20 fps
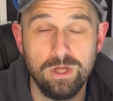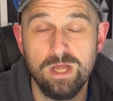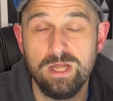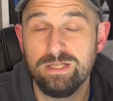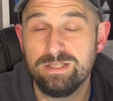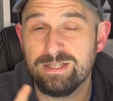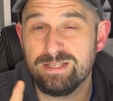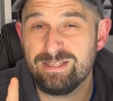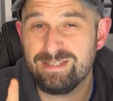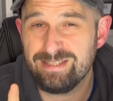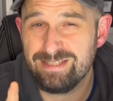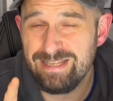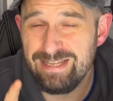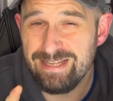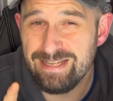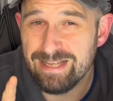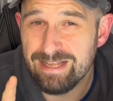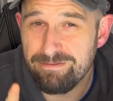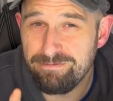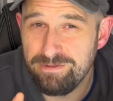to
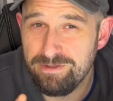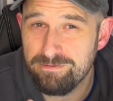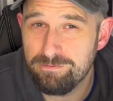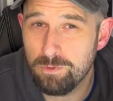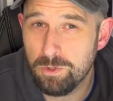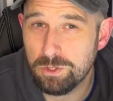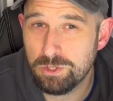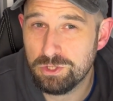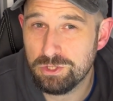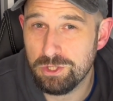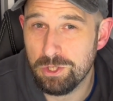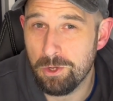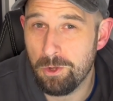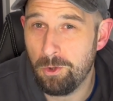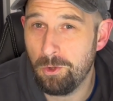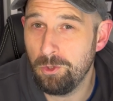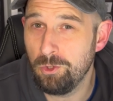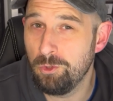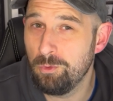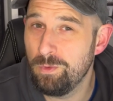see if you've watched it
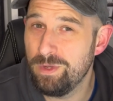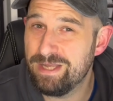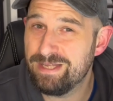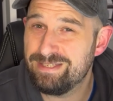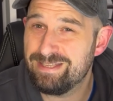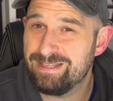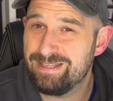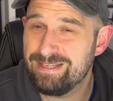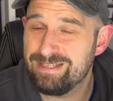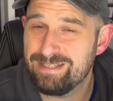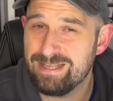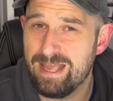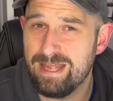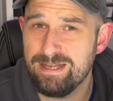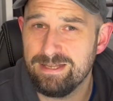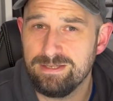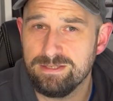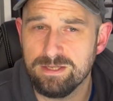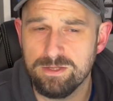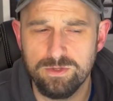all the way to this
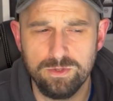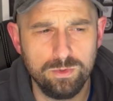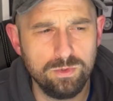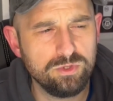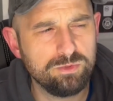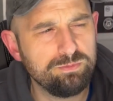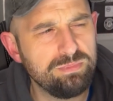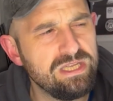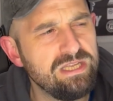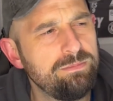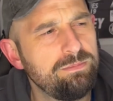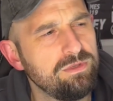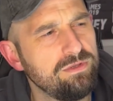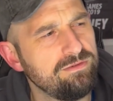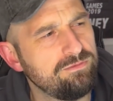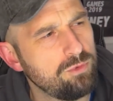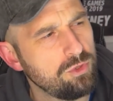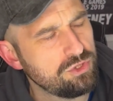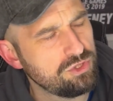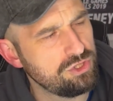end. And those people
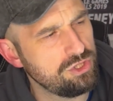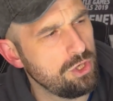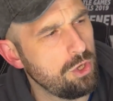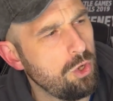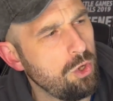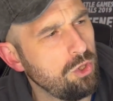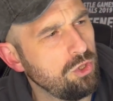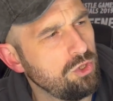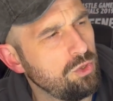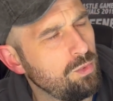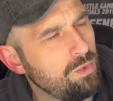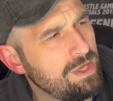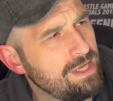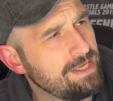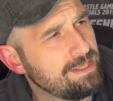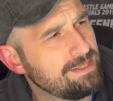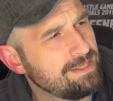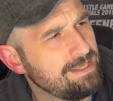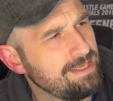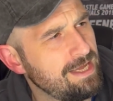who've watched it all the
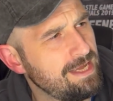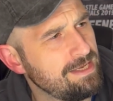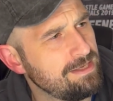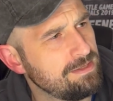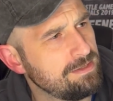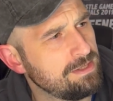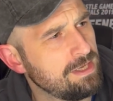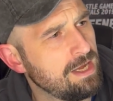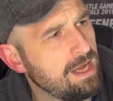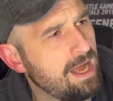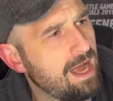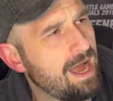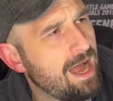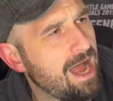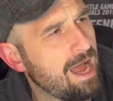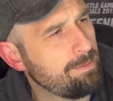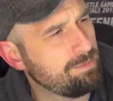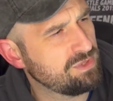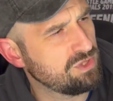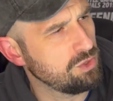way to the end are
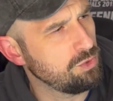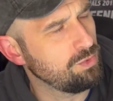absolute